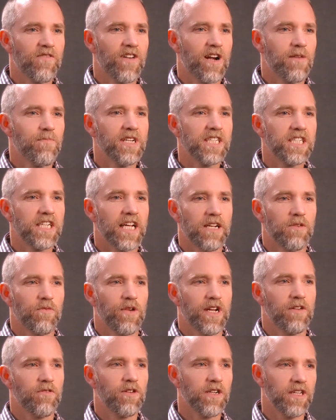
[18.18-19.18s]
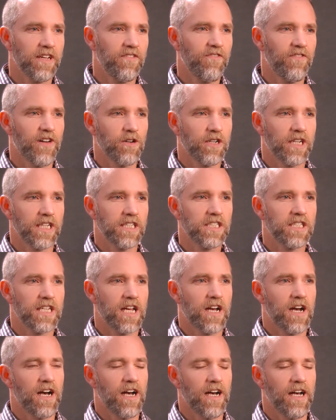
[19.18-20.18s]
of our mission, we had really focused
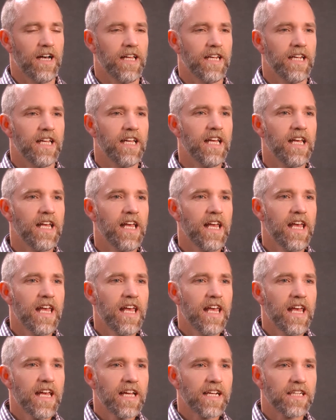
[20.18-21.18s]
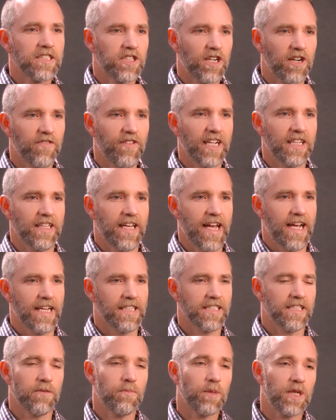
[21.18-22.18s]
on conserving
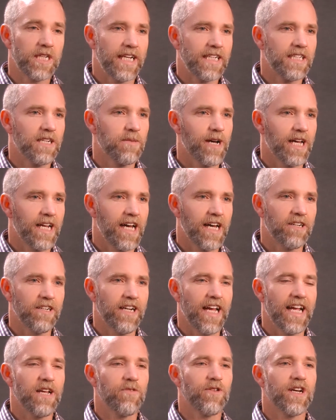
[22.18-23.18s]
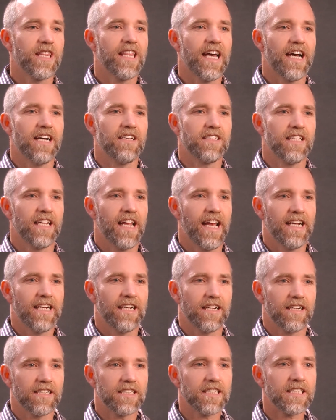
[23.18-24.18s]
lands and protected about 181,000
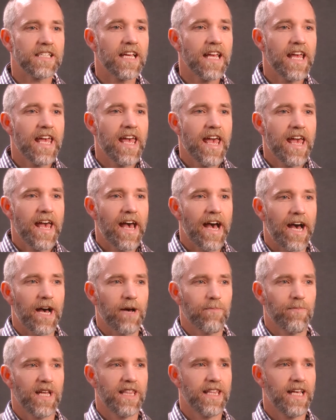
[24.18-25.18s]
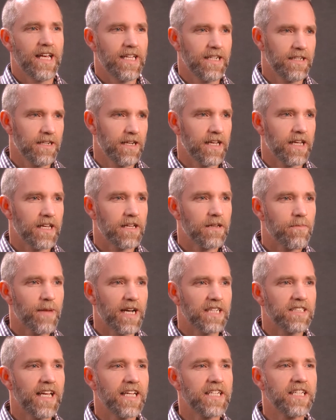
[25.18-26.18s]
acres. And then
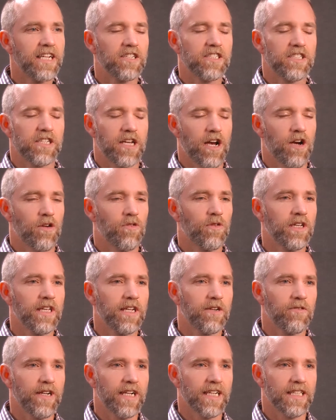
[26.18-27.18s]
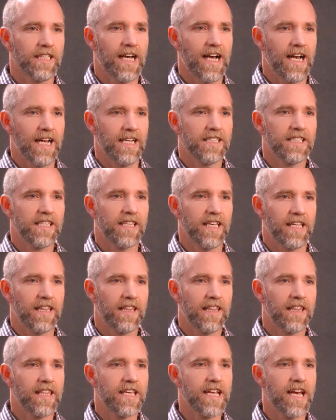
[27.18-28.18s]
about 10 years ago, really realized that
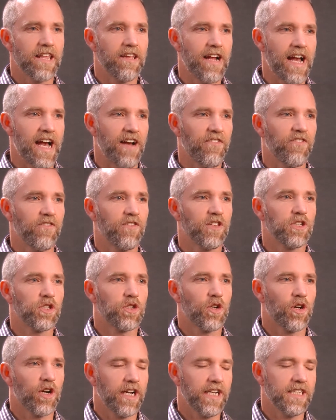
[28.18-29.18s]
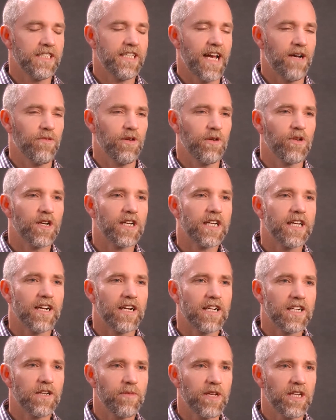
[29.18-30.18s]
the other half of the story is how we work in
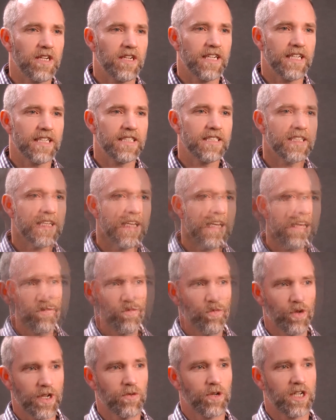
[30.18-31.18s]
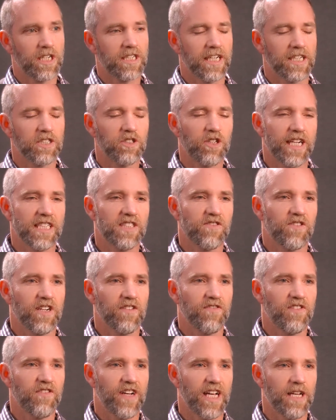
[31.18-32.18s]
our communities. We'd worked on transfer
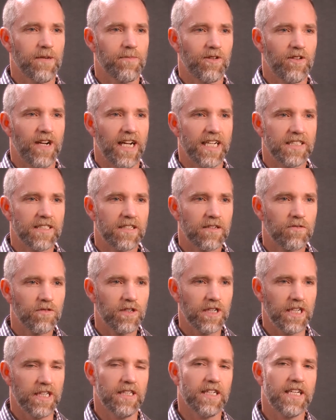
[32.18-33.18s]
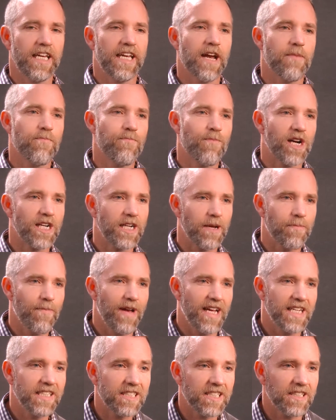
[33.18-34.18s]
of development rights, really looking at
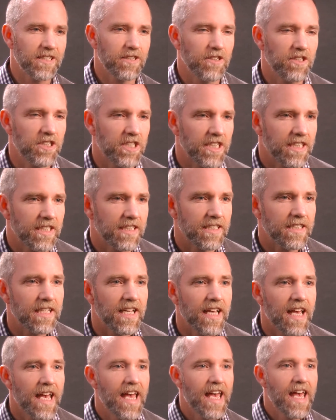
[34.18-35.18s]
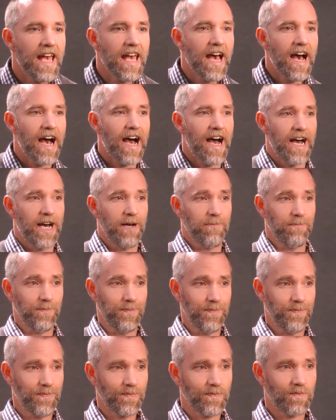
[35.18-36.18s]
market-based solutions
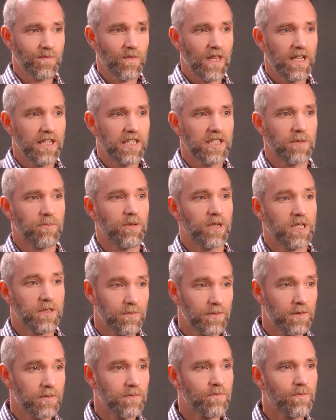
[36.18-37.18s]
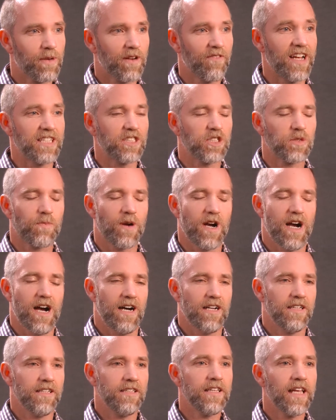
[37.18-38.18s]
to prevent
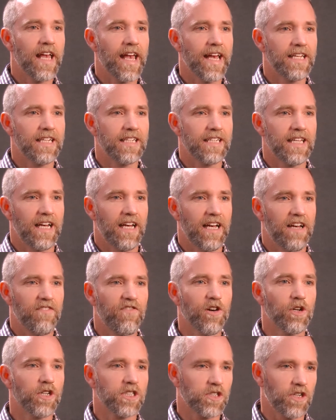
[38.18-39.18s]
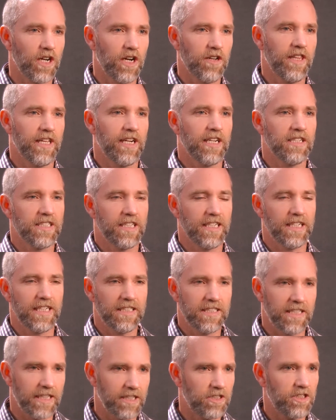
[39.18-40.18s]
sprawl and focus growth in our
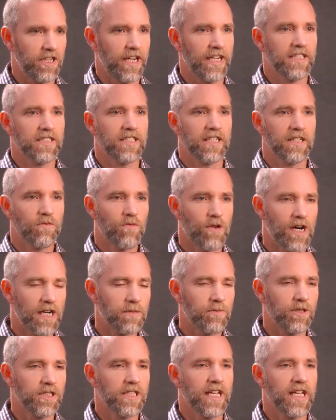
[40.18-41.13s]
cities, near transit, walkable